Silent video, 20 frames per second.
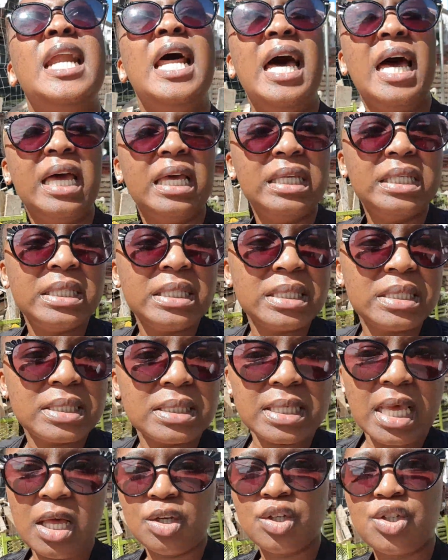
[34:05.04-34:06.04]

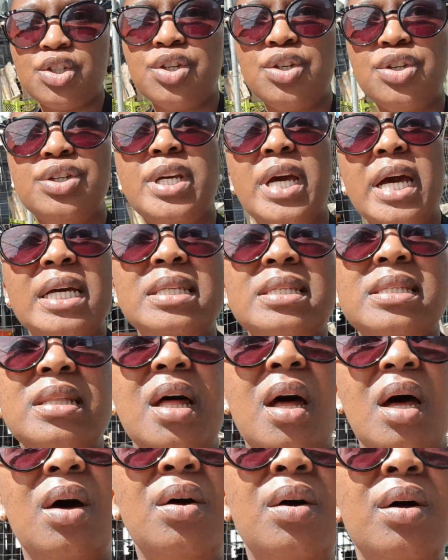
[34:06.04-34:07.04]
Nines. I'll show you guys
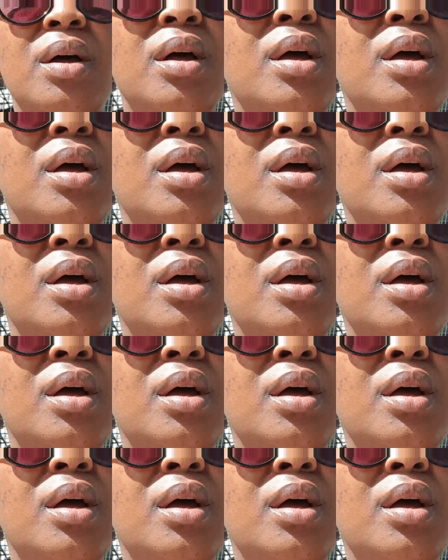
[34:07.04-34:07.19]
now.